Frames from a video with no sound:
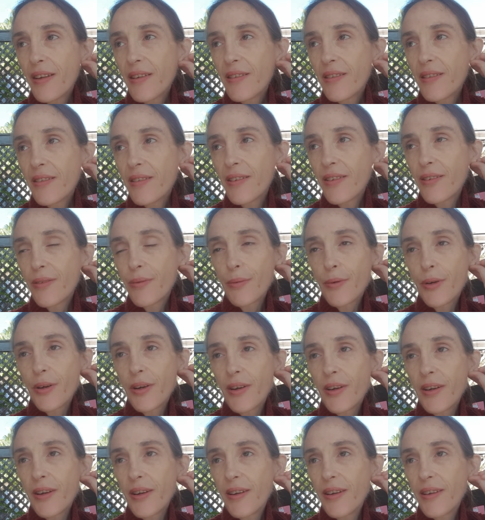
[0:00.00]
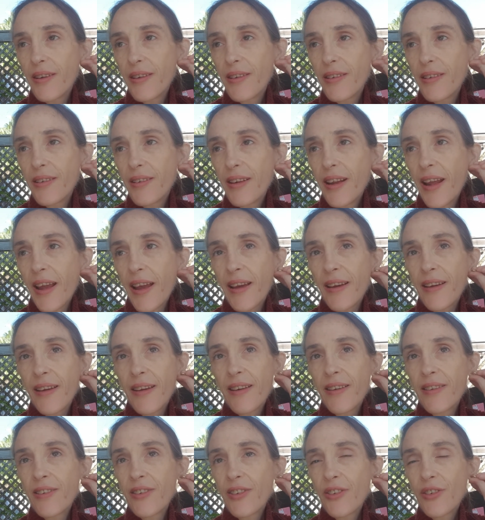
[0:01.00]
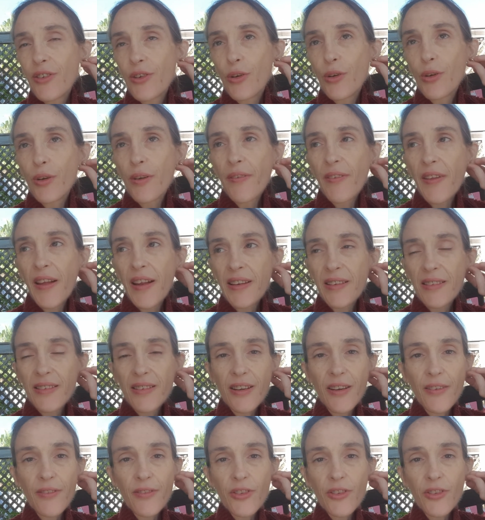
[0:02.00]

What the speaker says: just just all of that stuff.